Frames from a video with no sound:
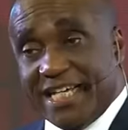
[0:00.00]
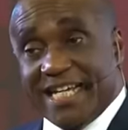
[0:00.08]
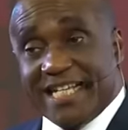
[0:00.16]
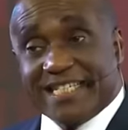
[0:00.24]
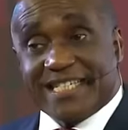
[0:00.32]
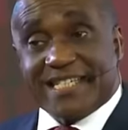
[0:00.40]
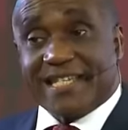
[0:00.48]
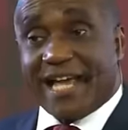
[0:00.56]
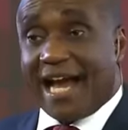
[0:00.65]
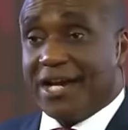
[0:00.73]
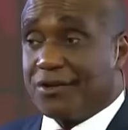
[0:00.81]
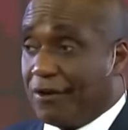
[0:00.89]

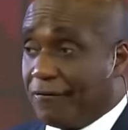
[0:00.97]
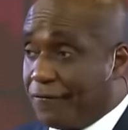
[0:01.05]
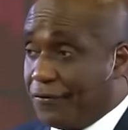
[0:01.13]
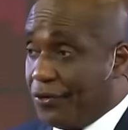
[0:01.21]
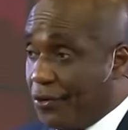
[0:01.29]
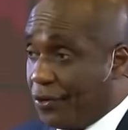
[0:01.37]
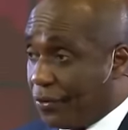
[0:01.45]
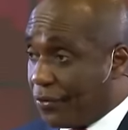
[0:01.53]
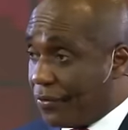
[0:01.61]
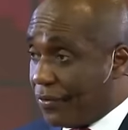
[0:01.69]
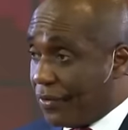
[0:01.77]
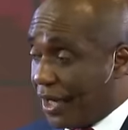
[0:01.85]
inside of you,
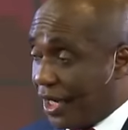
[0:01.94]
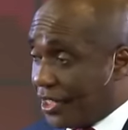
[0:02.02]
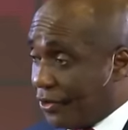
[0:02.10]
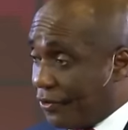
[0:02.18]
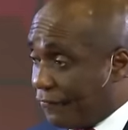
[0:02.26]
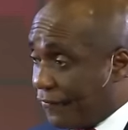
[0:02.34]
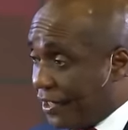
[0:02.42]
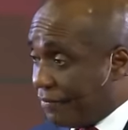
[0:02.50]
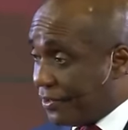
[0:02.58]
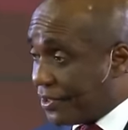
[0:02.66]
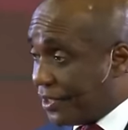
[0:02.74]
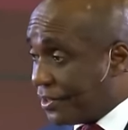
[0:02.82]
and then you fail in
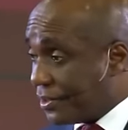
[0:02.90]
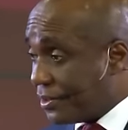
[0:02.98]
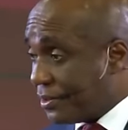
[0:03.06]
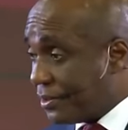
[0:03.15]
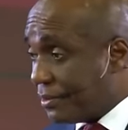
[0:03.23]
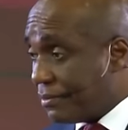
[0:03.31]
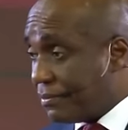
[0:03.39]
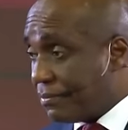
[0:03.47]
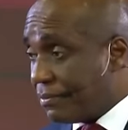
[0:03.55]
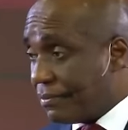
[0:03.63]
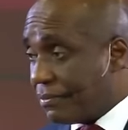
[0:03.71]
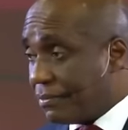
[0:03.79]
business
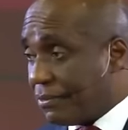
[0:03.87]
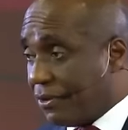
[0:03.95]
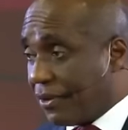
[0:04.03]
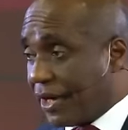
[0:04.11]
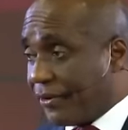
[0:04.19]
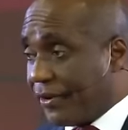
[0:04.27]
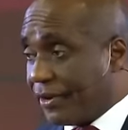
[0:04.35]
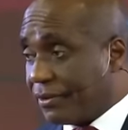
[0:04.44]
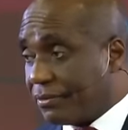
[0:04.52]
or career.